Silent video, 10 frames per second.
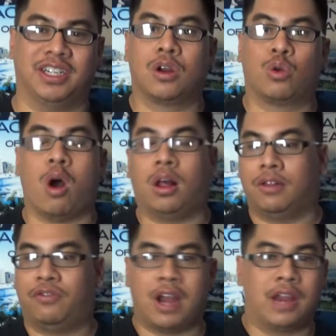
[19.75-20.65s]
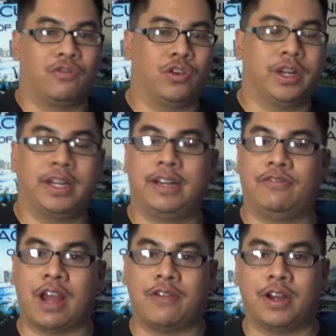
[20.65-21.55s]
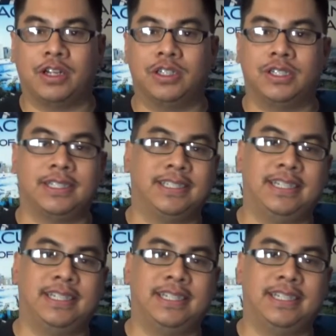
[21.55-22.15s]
Qualifying for the Indy 500 this